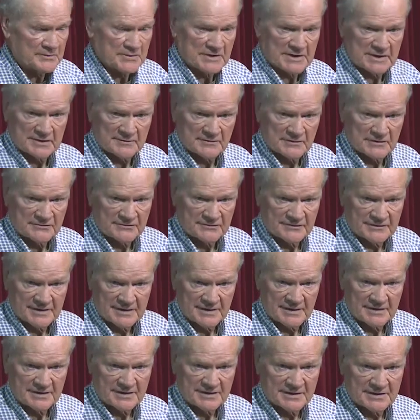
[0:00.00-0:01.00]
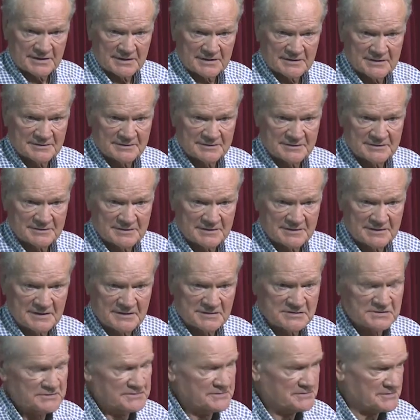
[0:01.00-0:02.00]
been able to find any
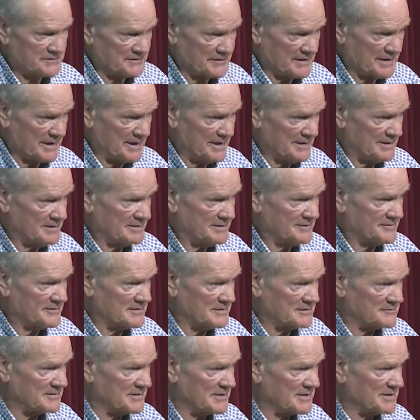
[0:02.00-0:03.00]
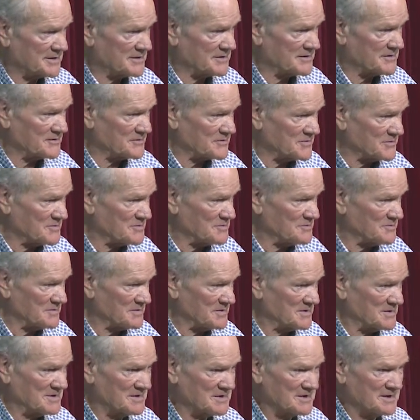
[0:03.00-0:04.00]
issues of that. If anybody in the room
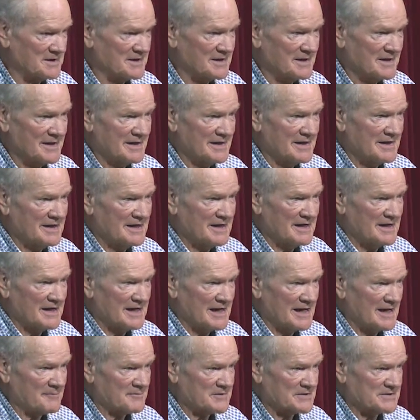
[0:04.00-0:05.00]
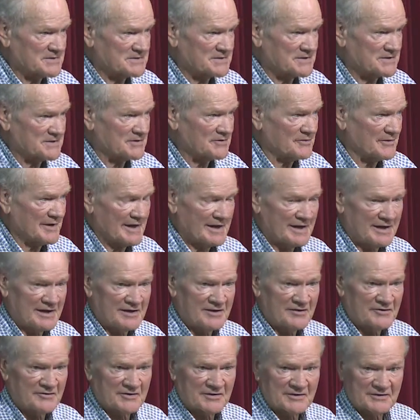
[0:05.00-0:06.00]
happens to know
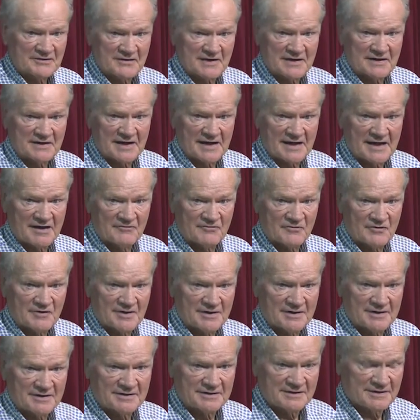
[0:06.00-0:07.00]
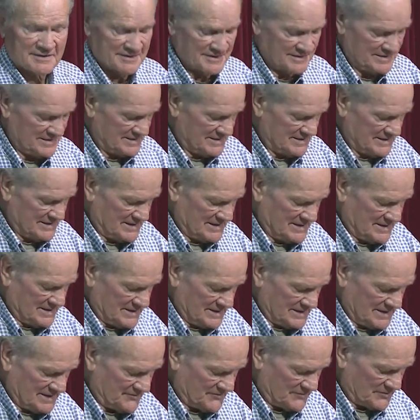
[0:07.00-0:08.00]
how or they have one,
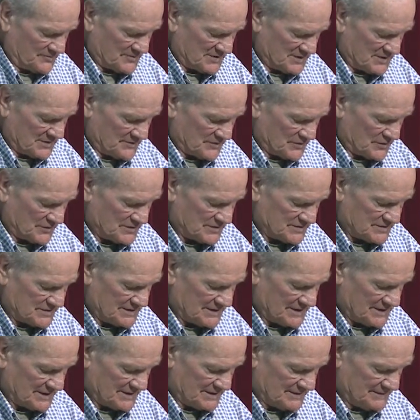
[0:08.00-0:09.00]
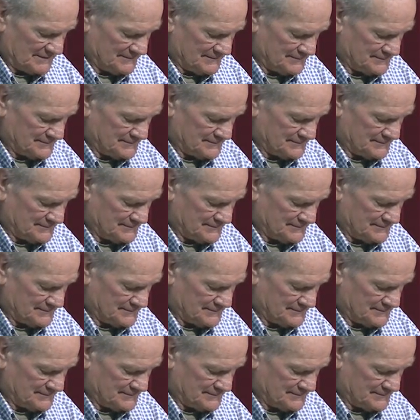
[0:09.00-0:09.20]
it would be appreciated.